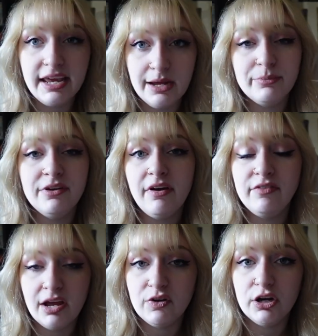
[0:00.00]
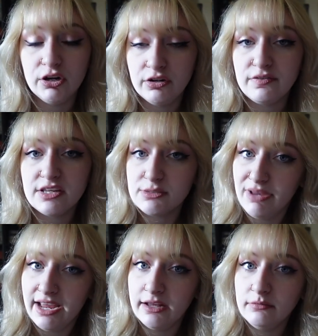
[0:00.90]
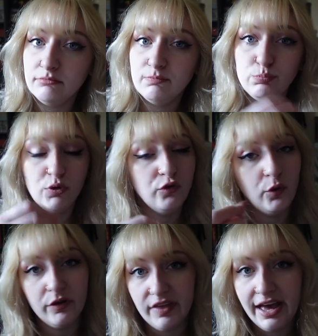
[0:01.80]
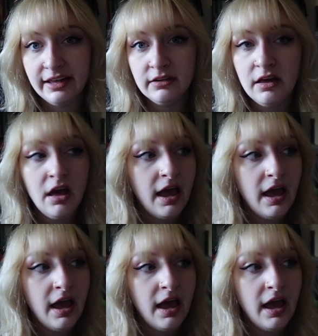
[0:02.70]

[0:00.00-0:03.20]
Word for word: Can't believe I've never heard of this man before then.